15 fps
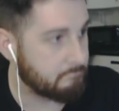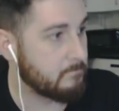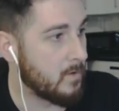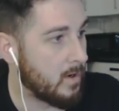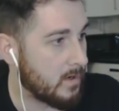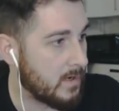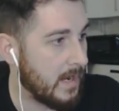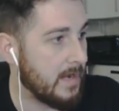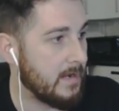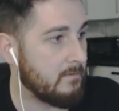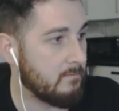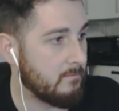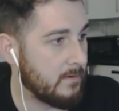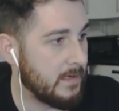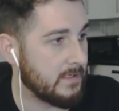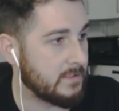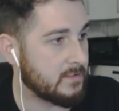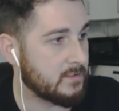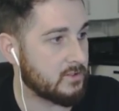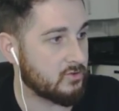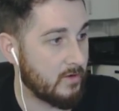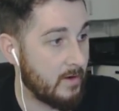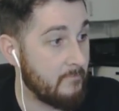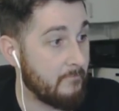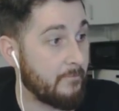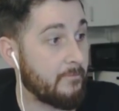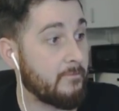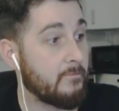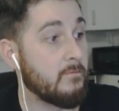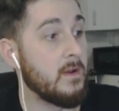Okay, with this
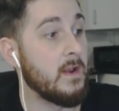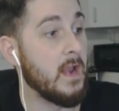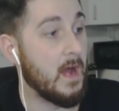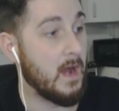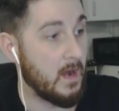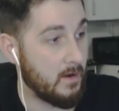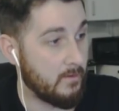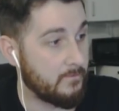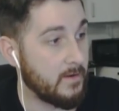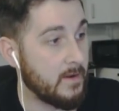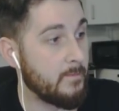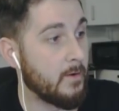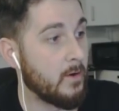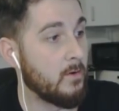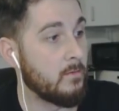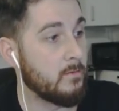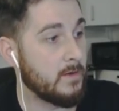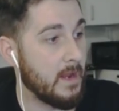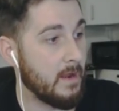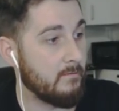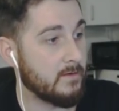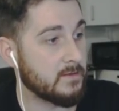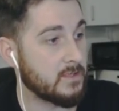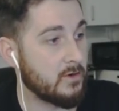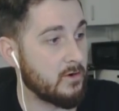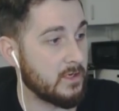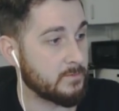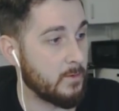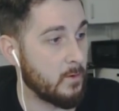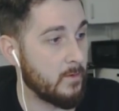strength, lovely ball. Yep, that's a
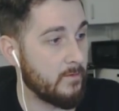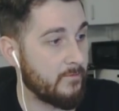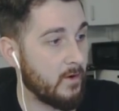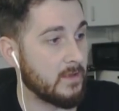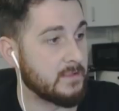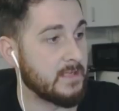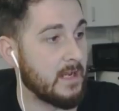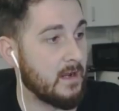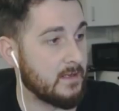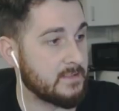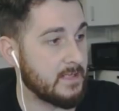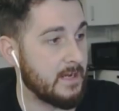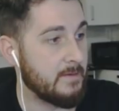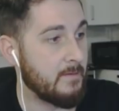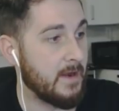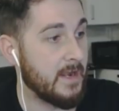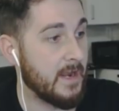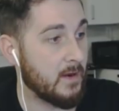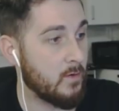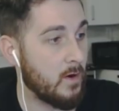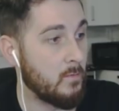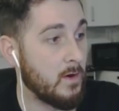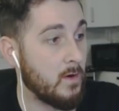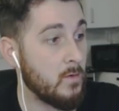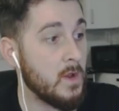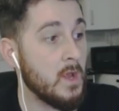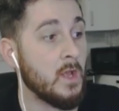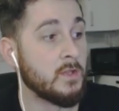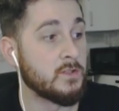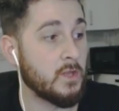nice ball. He finds out a teammate there quite well.
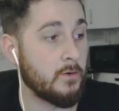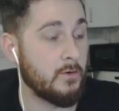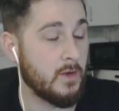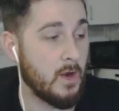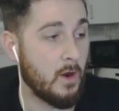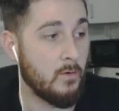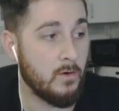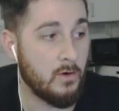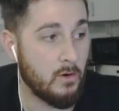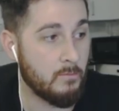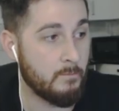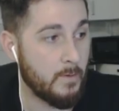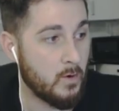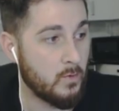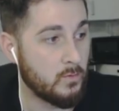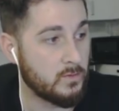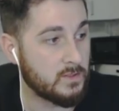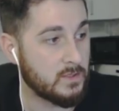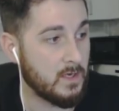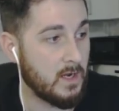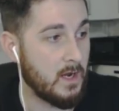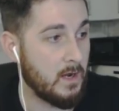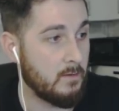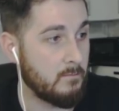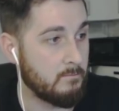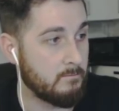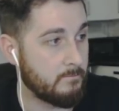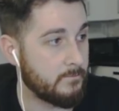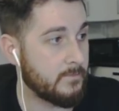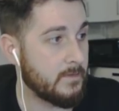So, you know, long balls, um,
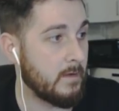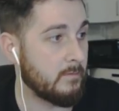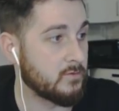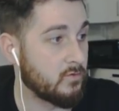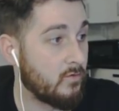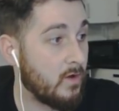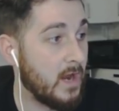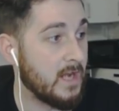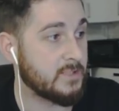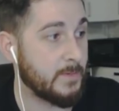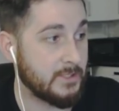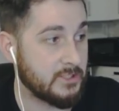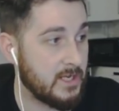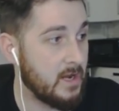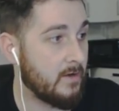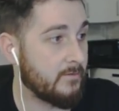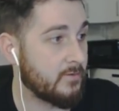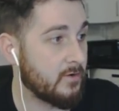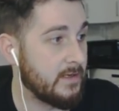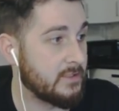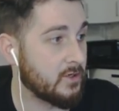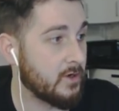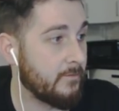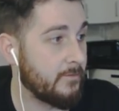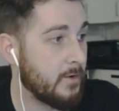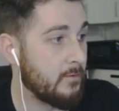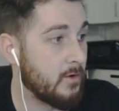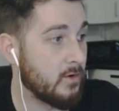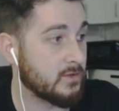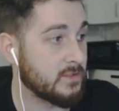that was all right, especially after he took a few
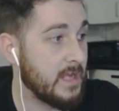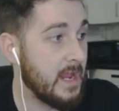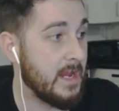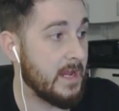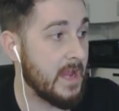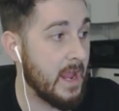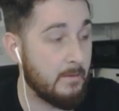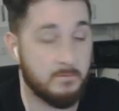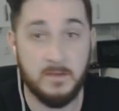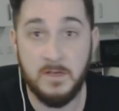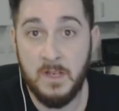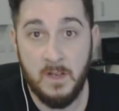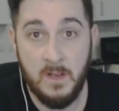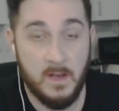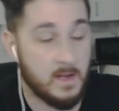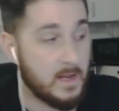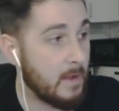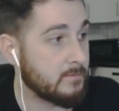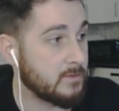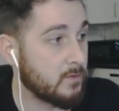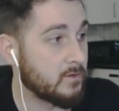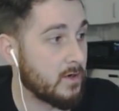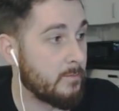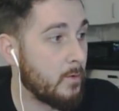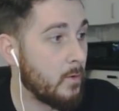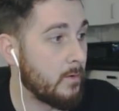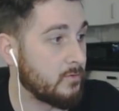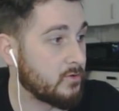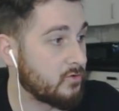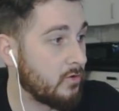knocks there. He kept kept hold of the ball. He
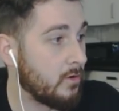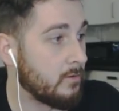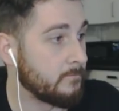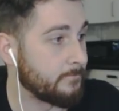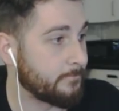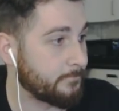was strong